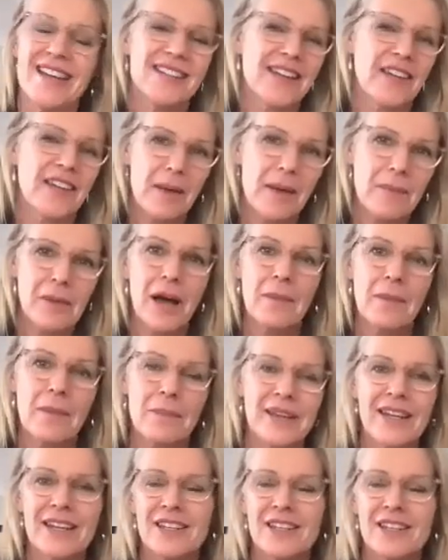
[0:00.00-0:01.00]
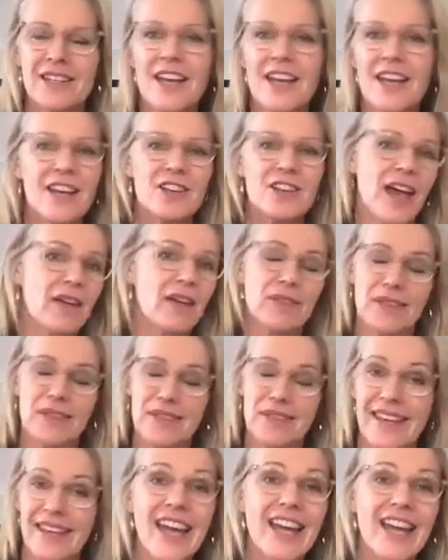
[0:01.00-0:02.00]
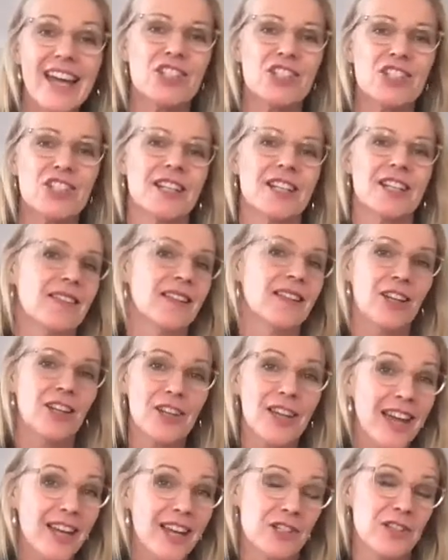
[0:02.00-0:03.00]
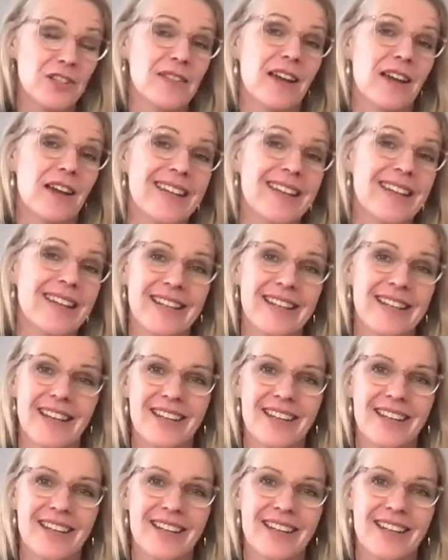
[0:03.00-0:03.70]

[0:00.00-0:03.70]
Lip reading: Now, that might be to have a staycation in the location they're in,